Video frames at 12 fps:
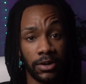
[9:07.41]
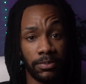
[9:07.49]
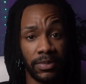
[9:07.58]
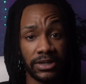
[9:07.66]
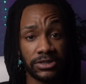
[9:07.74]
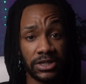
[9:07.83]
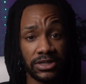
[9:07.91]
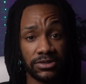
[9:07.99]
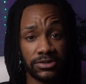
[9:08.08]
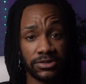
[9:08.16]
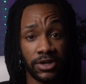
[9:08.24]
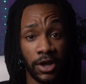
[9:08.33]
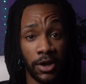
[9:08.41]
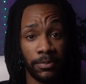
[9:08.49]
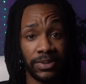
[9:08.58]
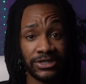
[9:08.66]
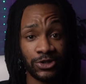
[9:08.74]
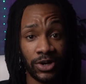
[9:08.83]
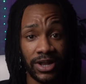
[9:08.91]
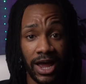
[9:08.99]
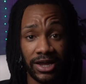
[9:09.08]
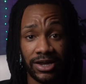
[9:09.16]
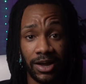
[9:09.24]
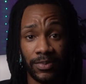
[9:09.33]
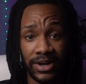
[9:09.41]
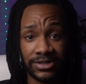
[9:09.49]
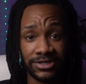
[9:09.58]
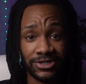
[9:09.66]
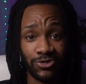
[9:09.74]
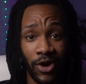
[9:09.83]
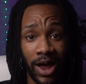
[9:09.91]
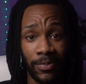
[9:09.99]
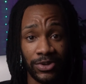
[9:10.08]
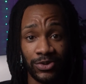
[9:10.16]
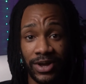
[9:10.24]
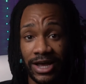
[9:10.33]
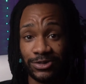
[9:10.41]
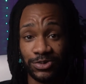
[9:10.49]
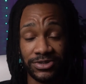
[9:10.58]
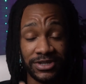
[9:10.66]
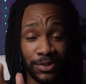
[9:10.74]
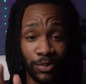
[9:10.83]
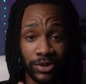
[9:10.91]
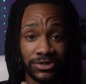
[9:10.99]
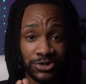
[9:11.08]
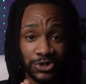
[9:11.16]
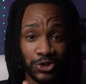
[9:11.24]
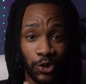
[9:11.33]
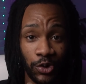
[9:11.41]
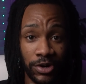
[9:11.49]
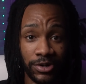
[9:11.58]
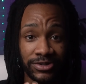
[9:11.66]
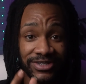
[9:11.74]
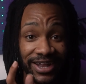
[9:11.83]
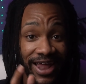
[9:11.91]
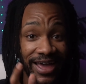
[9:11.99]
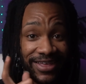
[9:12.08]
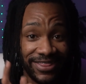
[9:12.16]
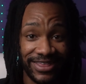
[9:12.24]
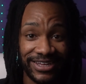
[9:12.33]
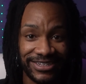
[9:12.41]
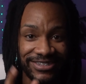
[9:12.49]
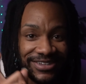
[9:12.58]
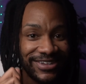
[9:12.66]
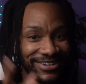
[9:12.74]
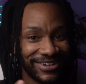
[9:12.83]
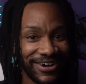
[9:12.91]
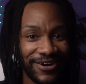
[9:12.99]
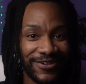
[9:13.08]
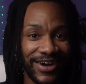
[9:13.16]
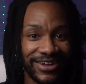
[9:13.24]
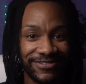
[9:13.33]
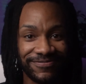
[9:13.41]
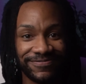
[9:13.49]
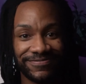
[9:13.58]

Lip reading: Make sense? Be sure to like, comment, and subscribe, and you guys will see more tutorials like this. All right.